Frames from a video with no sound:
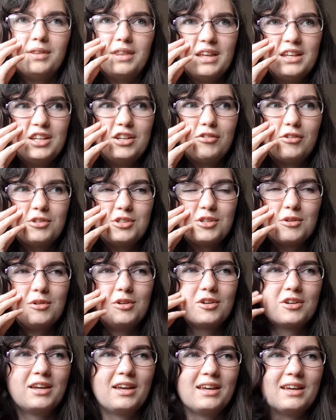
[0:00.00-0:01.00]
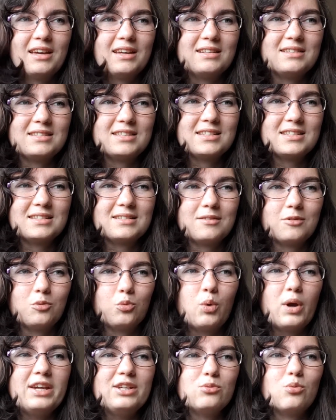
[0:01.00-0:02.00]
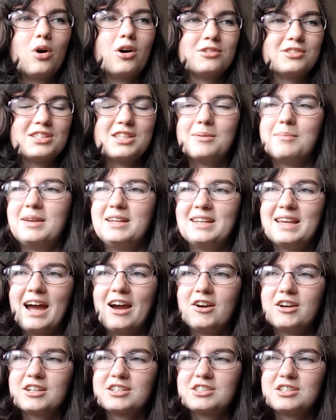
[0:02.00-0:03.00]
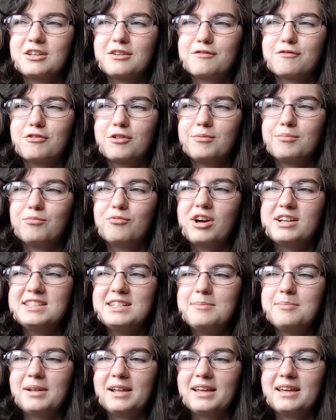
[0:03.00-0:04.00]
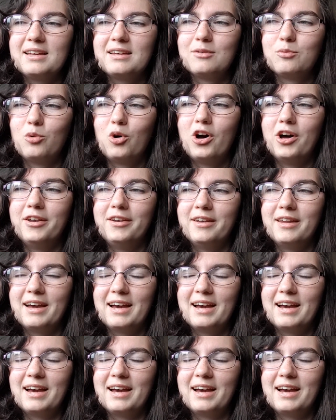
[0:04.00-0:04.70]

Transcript: then you're also looking at Wade Watts, the main character from Ready Player One,